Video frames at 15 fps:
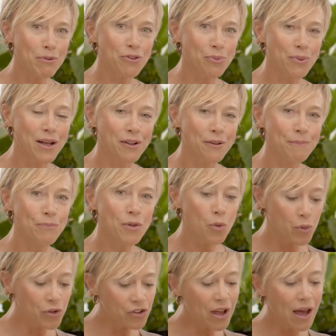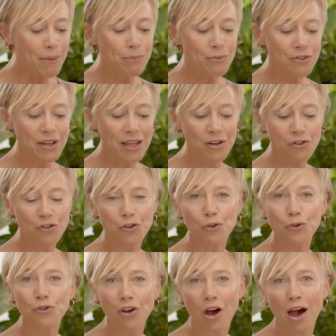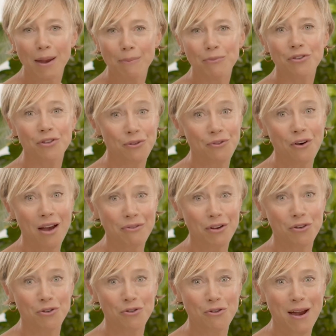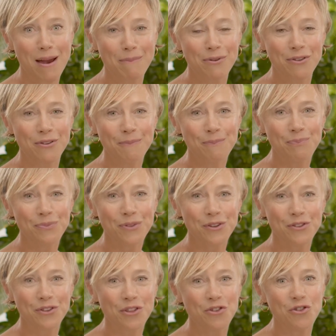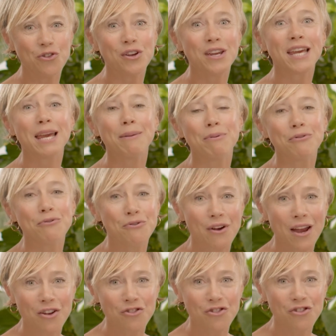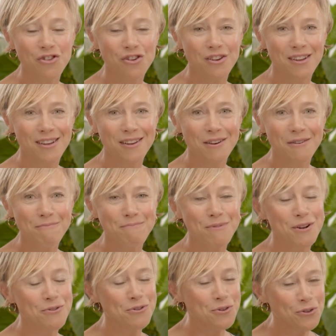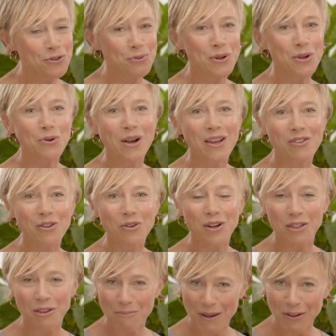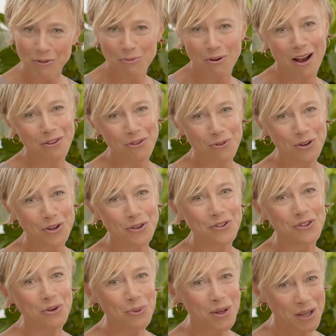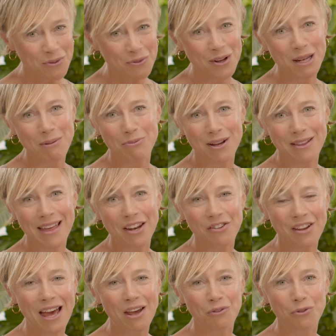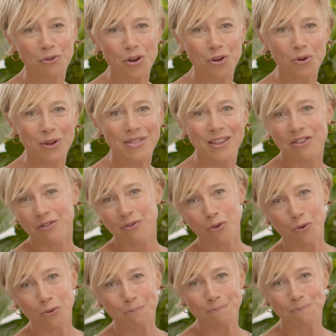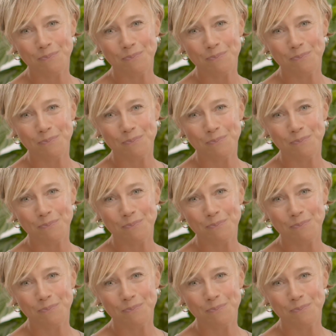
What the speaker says: as well, which comes in 2 times the 500 grams, so that you can keep it fresh. But of course, we always look at the best price for you, so we can really bring that down for you in this form.